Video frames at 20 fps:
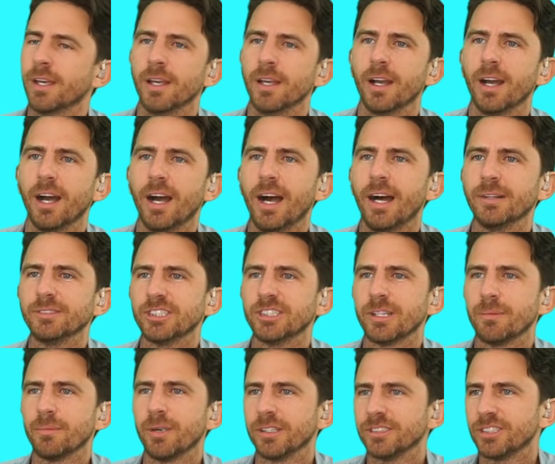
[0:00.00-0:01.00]
Uh, geez,
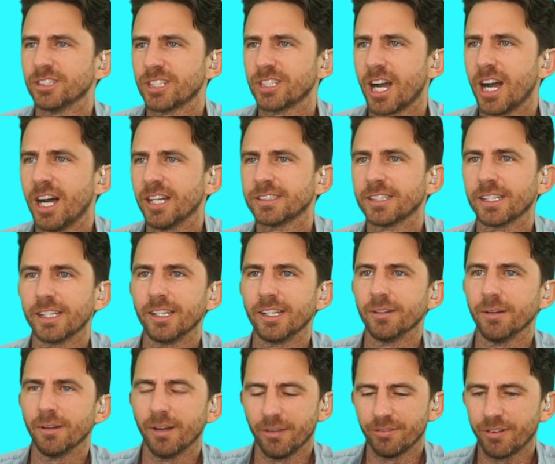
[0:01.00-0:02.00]
I'm just
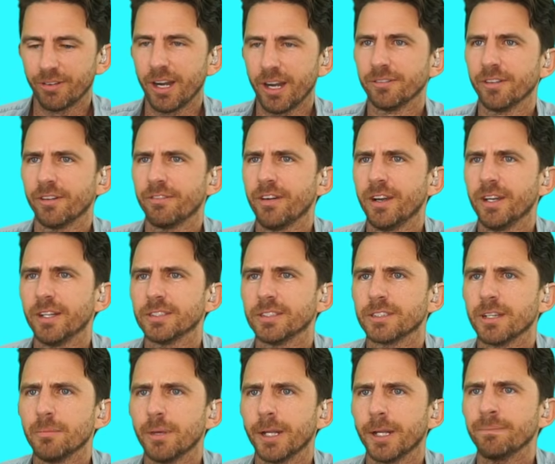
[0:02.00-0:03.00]
constantly afraid of offending
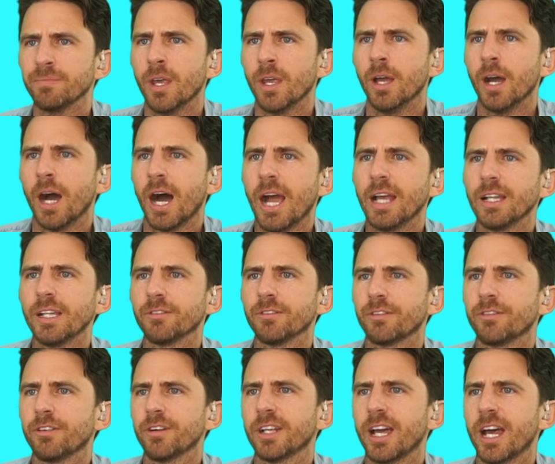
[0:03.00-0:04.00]
somebody. Hyland
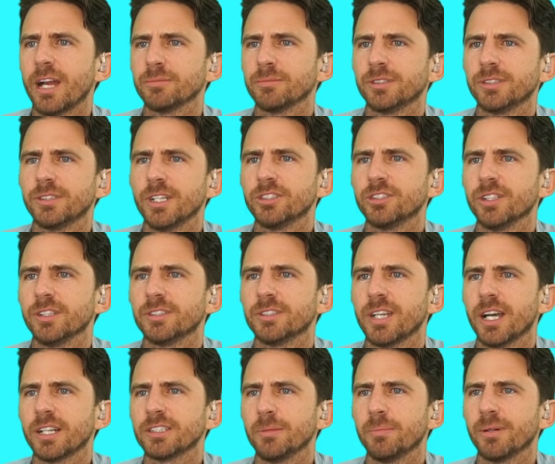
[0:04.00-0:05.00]
referred to Adam's decision as
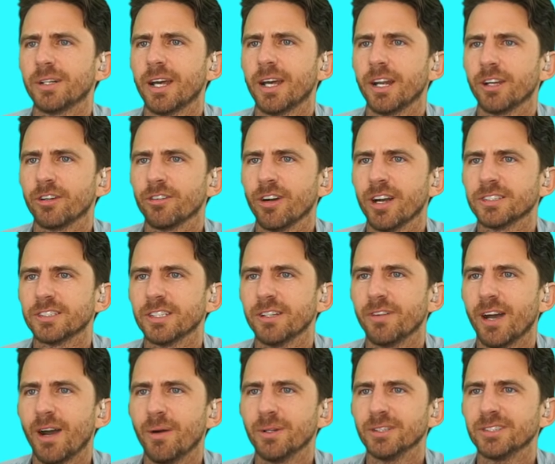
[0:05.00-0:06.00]
sexy but not aggressive.
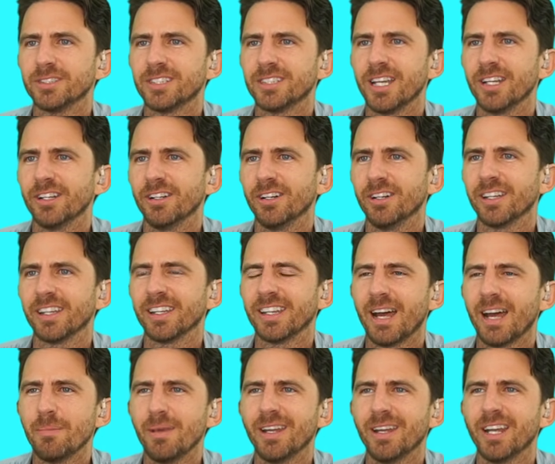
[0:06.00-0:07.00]
I was single.
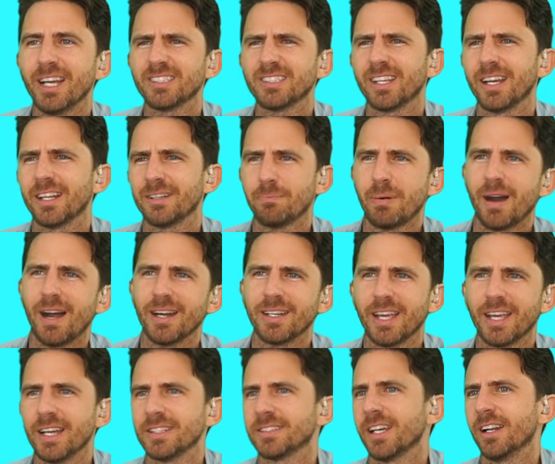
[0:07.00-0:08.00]
That'd be a nice like
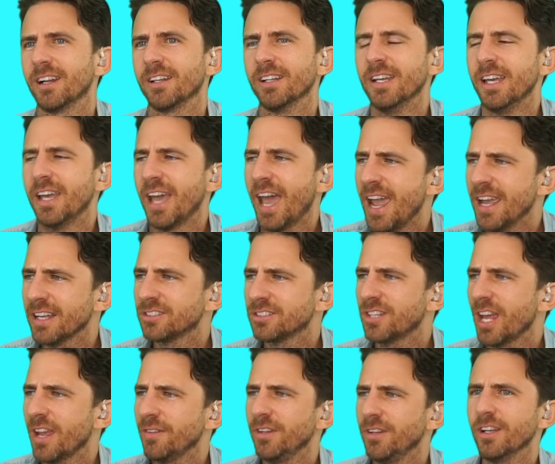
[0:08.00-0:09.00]
podcast title. Hey, it's
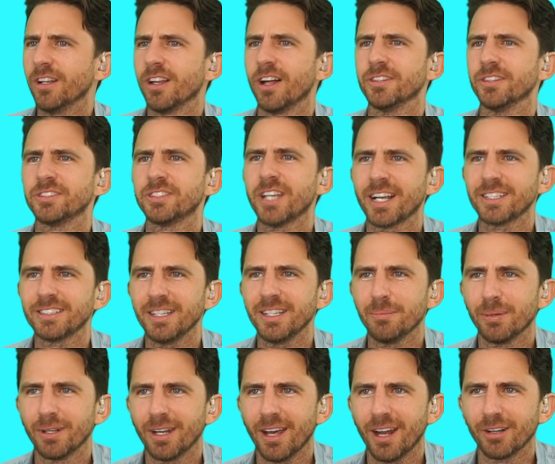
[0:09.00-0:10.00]
Dave Neal on sexy
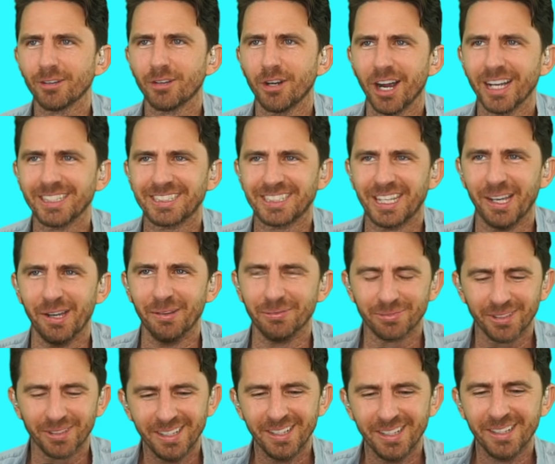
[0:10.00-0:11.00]
but not
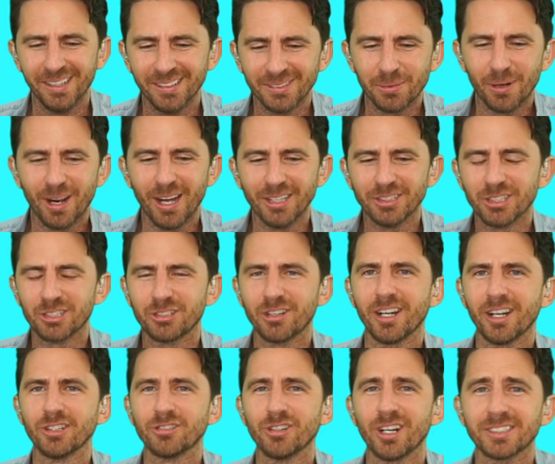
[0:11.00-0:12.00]
aggressive. it's where I just try
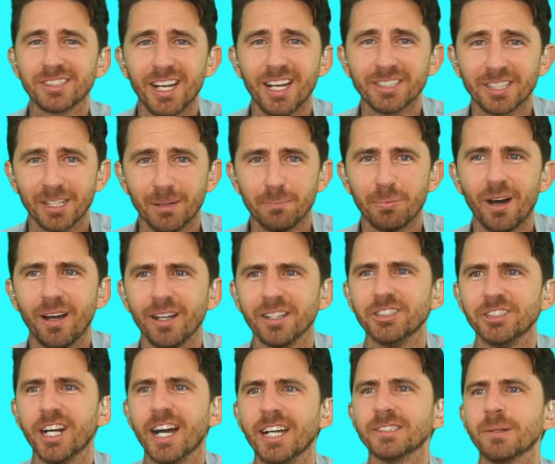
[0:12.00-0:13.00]
to dress nice and
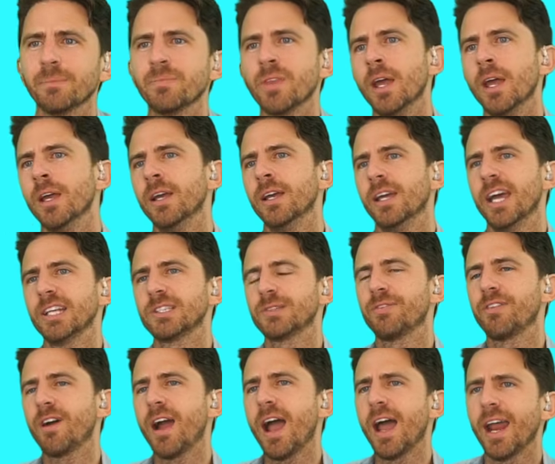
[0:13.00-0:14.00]
apologize. It's
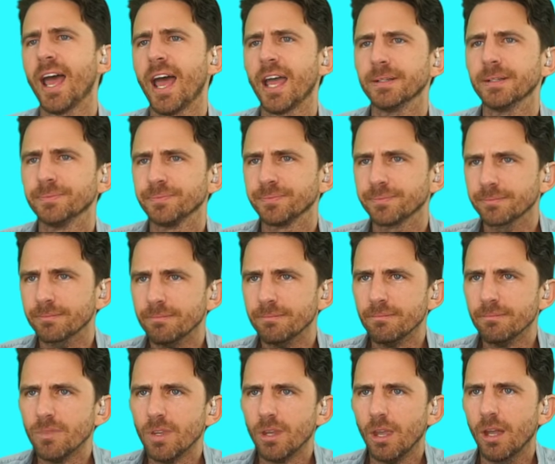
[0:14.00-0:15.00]
Friday.
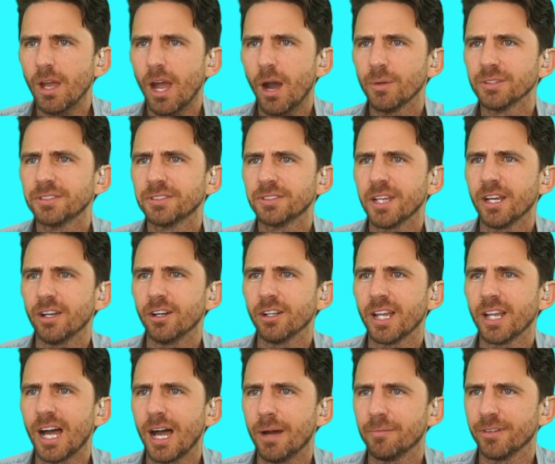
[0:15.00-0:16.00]
I was single,
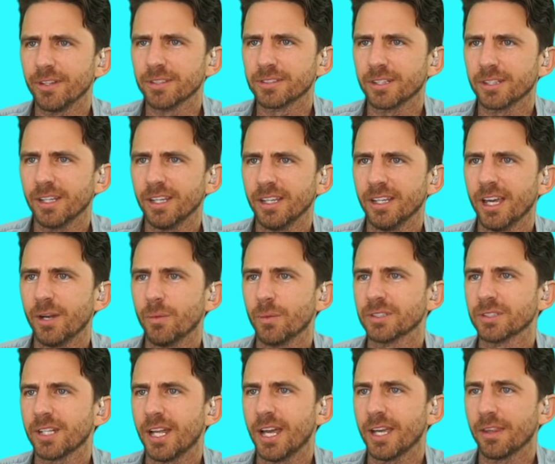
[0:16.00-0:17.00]
obviously, and
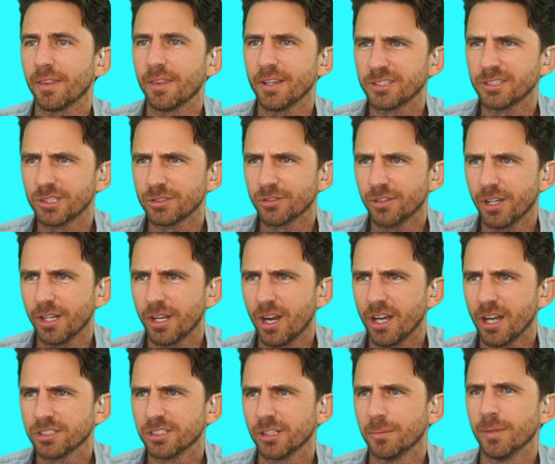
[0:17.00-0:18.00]
was like, this is really
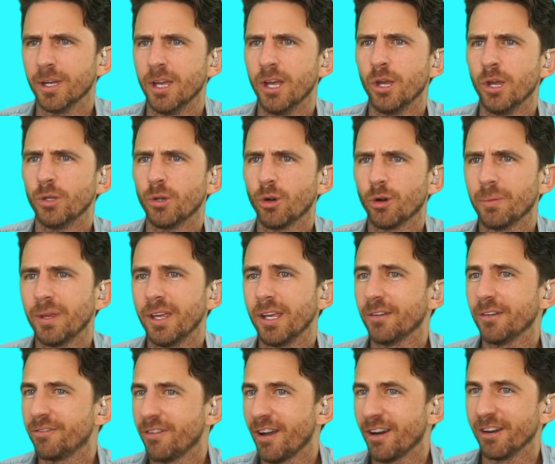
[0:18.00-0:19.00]
awesome. You're
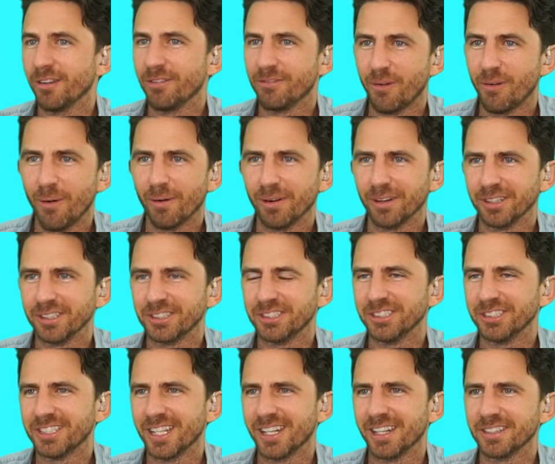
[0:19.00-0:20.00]
being very forward, she
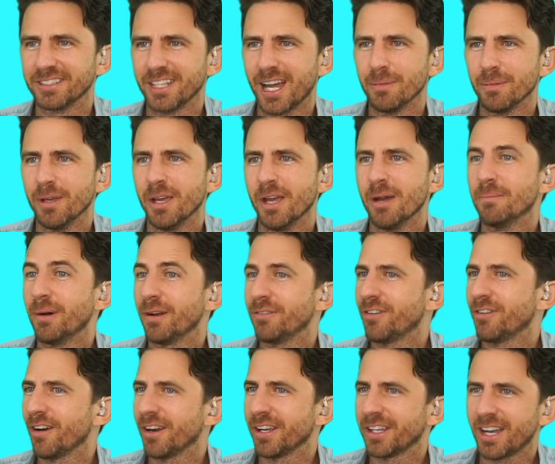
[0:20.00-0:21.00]
said at the time, but
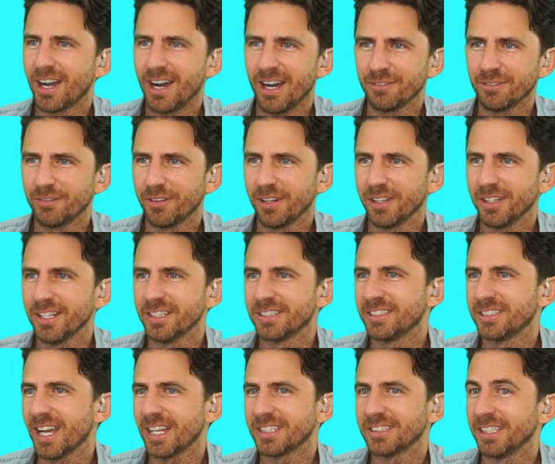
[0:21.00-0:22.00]
very confident and
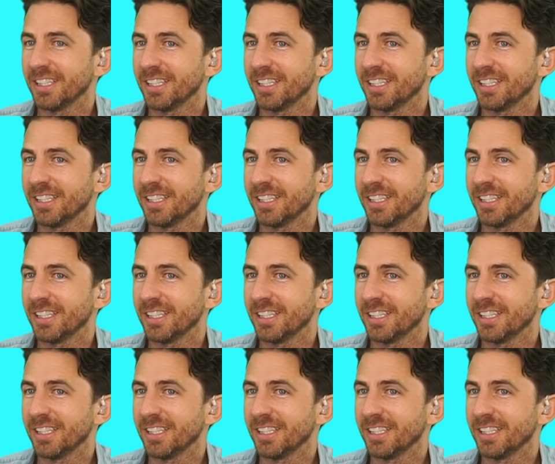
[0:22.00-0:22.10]
sexy.